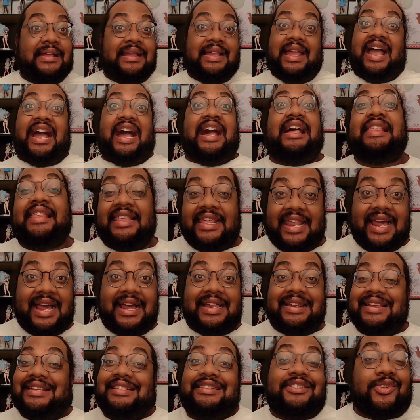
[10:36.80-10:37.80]
After that,
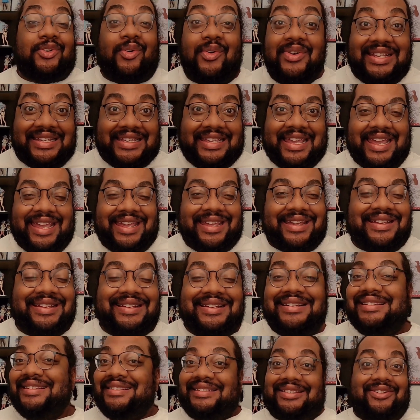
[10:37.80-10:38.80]
it's 20K.
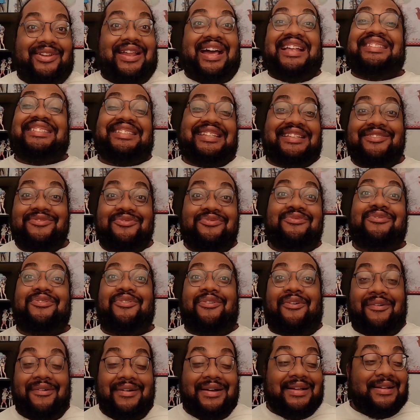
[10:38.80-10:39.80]
So that's the new
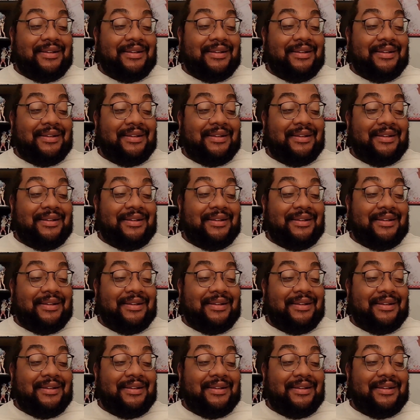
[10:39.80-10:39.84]
goal.